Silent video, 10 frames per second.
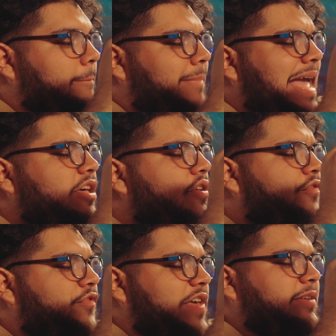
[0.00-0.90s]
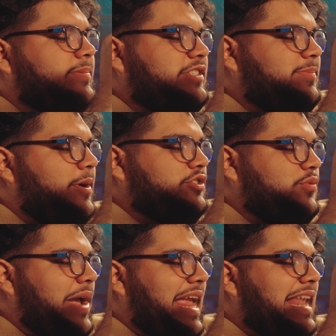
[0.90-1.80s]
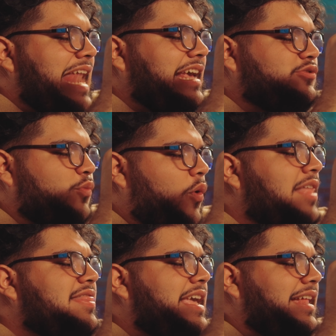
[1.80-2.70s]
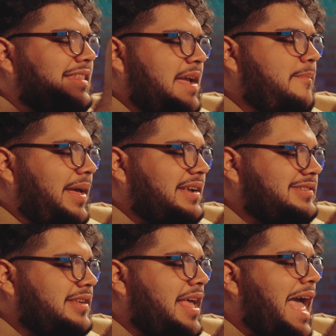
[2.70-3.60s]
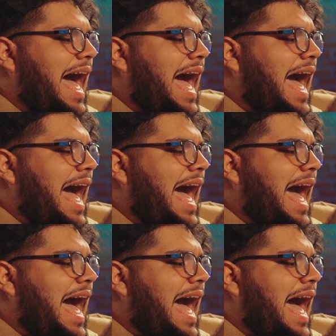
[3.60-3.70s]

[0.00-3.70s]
Michael Phelps smokes weed and has won the Olympics.